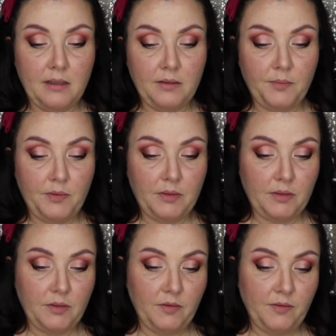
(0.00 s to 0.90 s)
take the
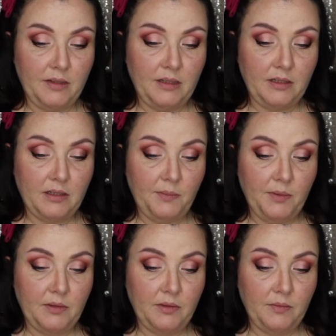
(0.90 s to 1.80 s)
product off and actually
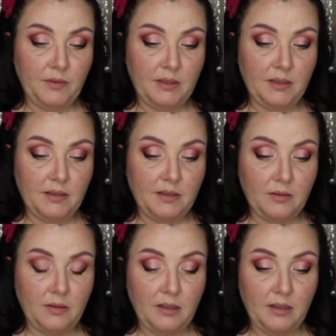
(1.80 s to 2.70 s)
put it on this
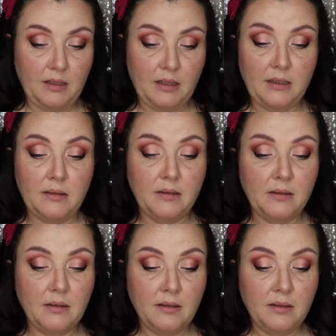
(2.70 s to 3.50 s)
so that I can